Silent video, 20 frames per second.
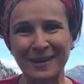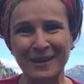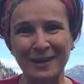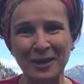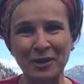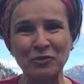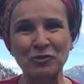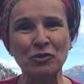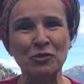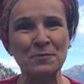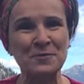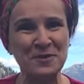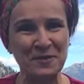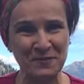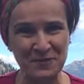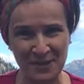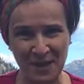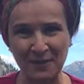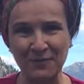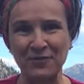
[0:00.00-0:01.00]
in terms of
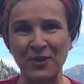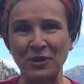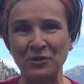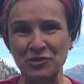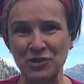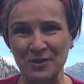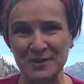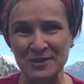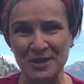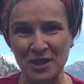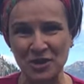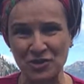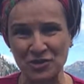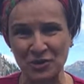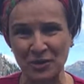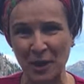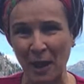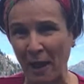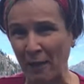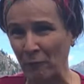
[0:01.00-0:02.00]

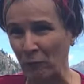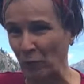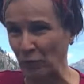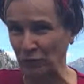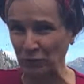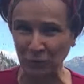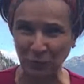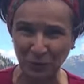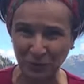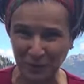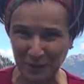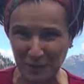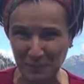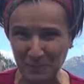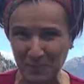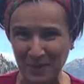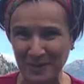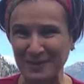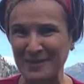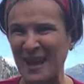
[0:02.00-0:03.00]
self-actualization and want to go
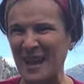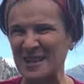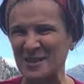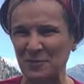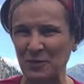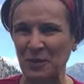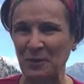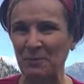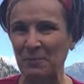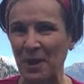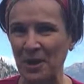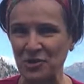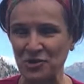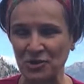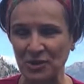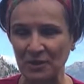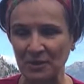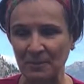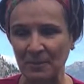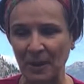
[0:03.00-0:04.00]
deeper. That's what I'm
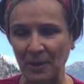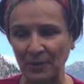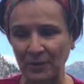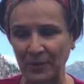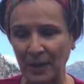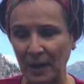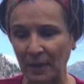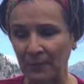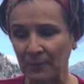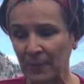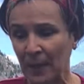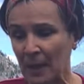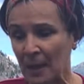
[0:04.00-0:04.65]
passionate about now.